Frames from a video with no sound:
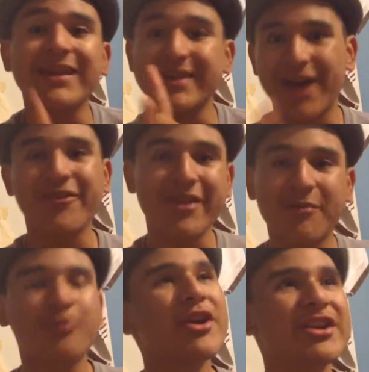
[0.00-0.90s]
and now we
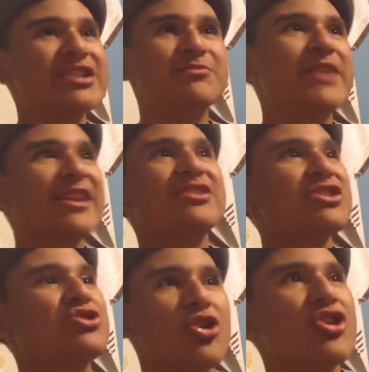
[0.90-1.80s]
have British tank
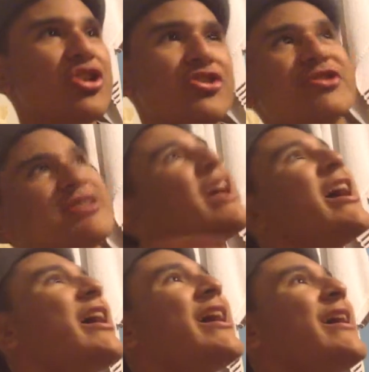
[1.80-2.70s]
destroyers!
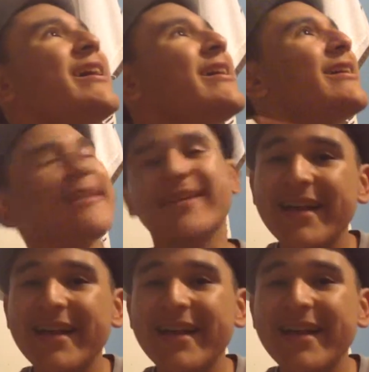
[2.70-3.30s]
Yay!